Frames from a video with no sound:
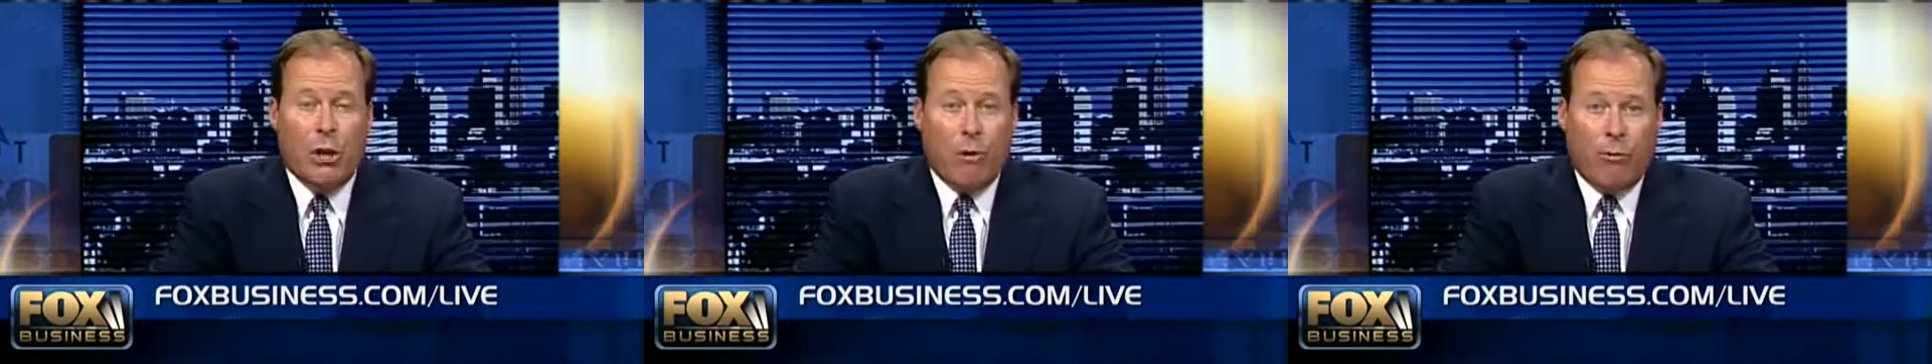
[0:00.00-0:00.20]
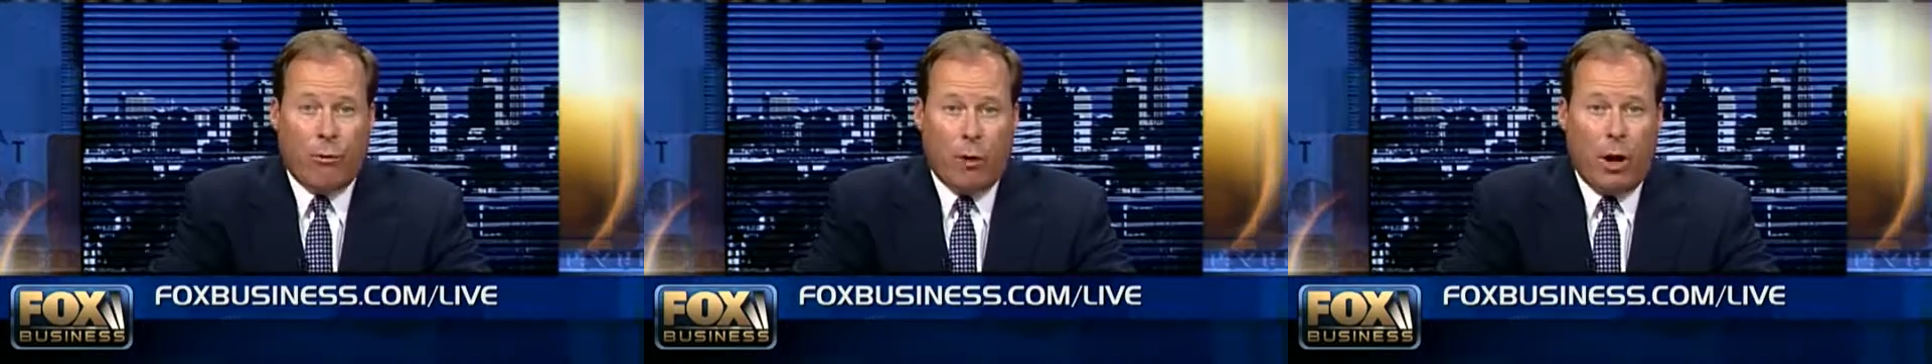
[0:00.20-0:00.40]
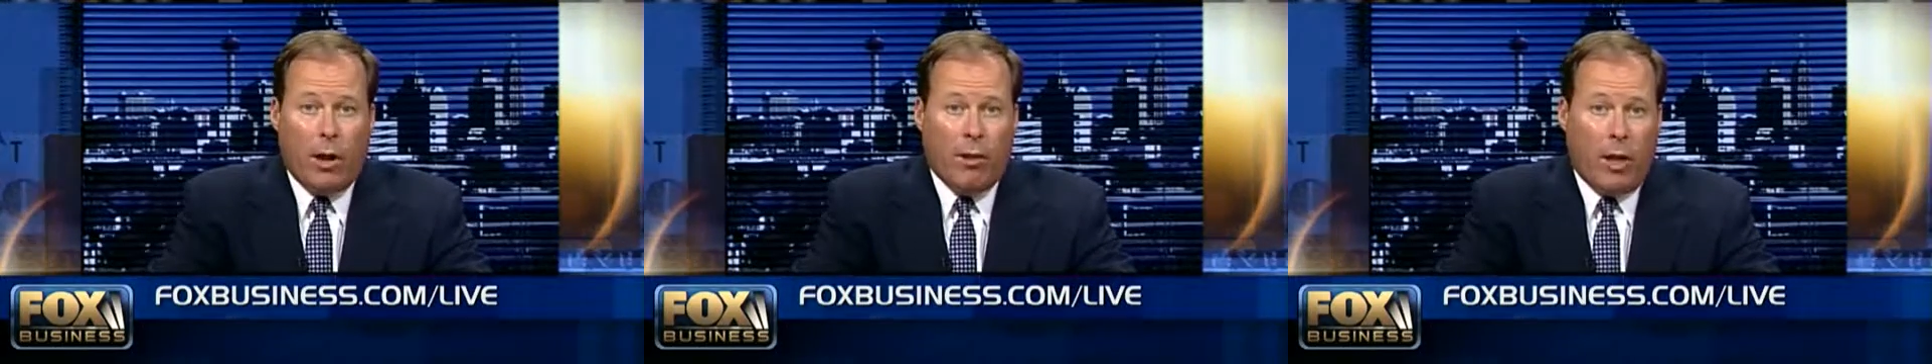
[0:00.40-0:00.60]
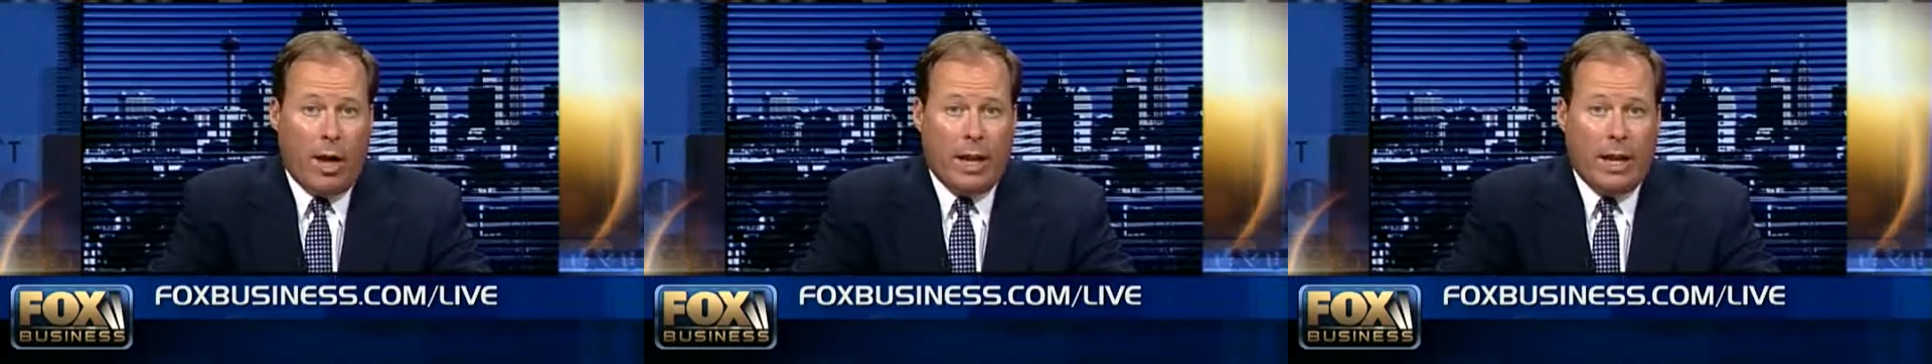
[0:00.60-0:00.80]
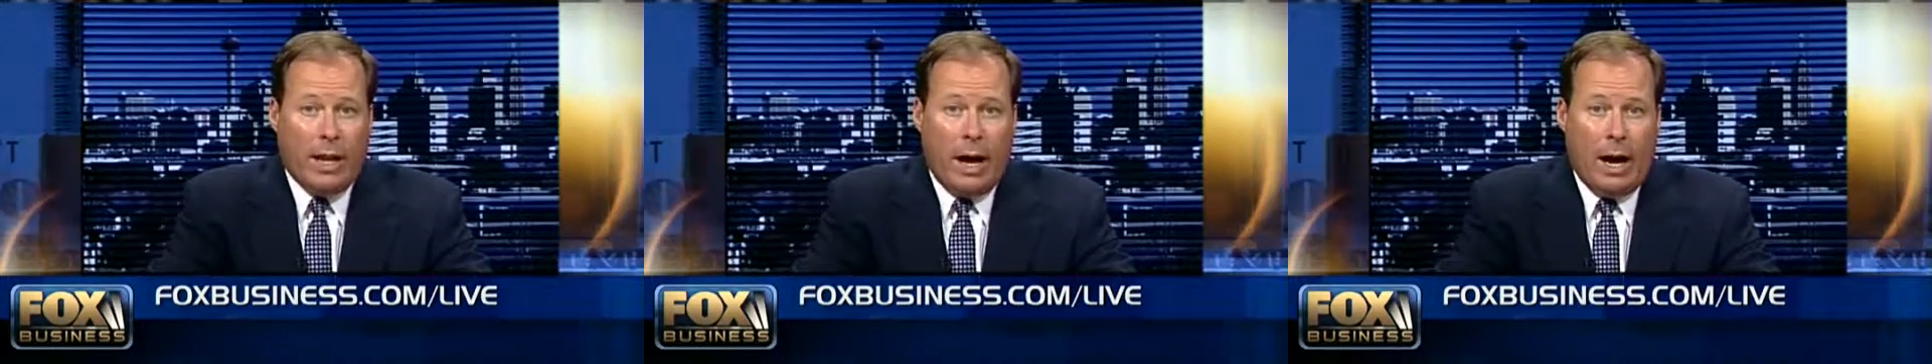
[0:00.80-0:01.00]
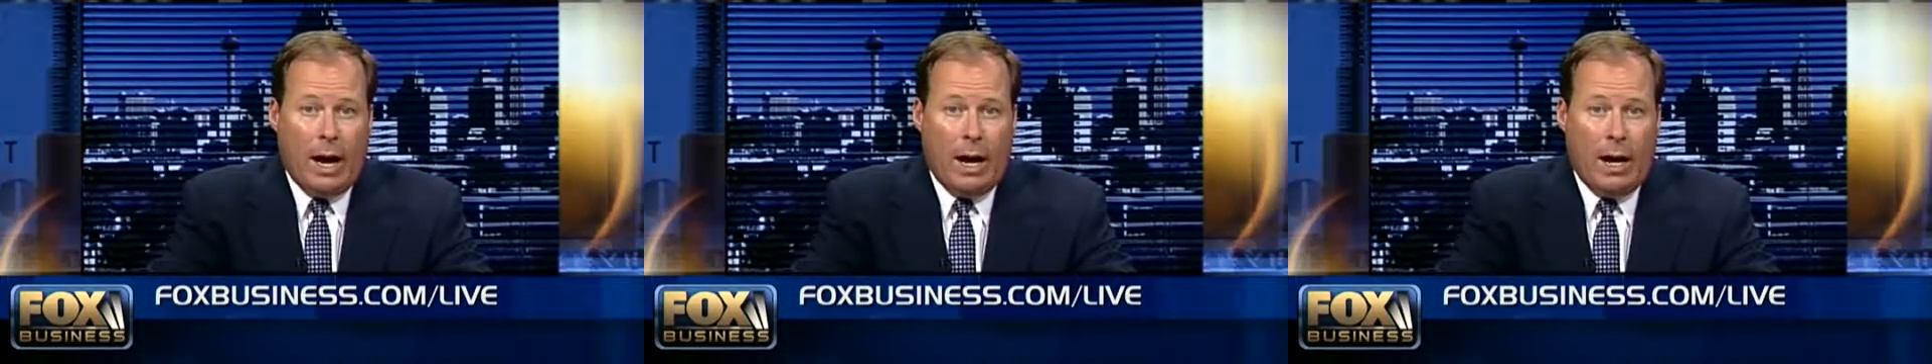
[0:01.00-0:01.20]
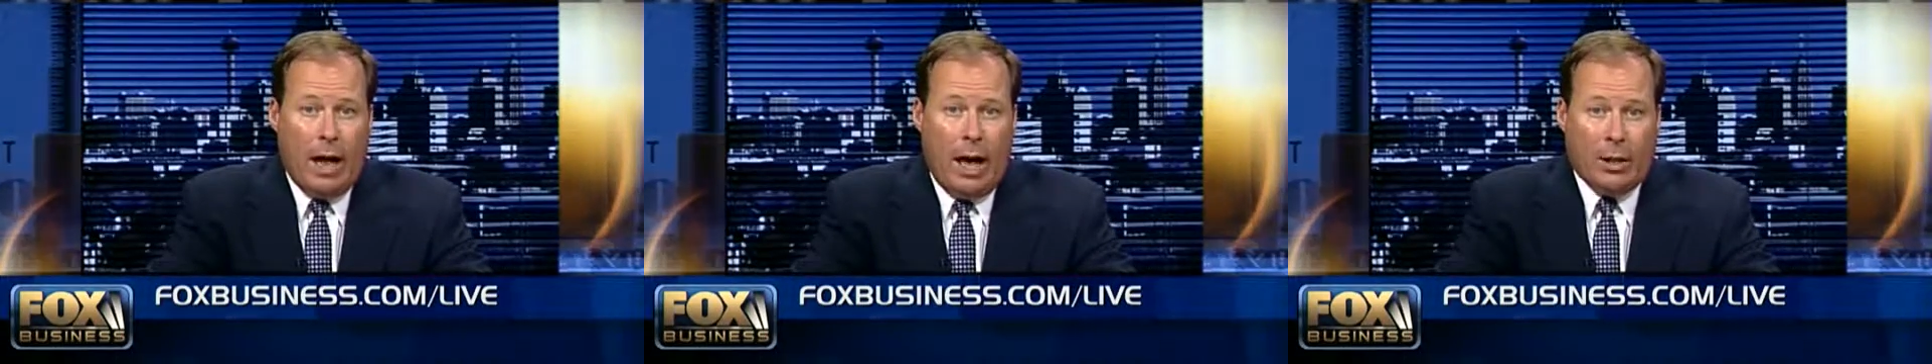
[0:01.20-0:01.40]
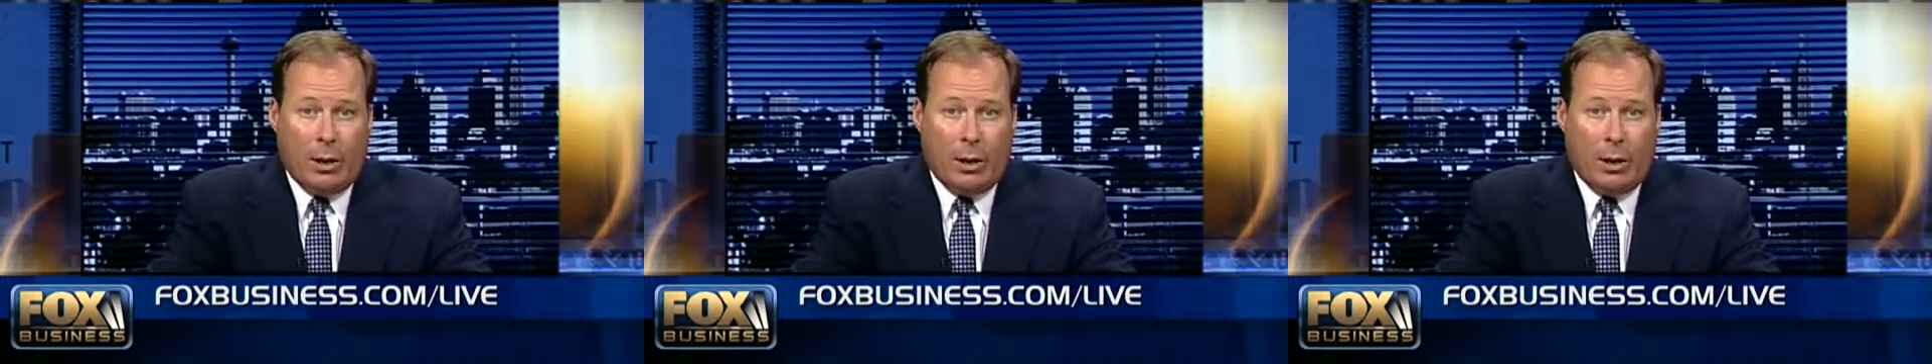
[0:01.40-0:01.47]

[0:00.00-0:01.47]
for unleaded at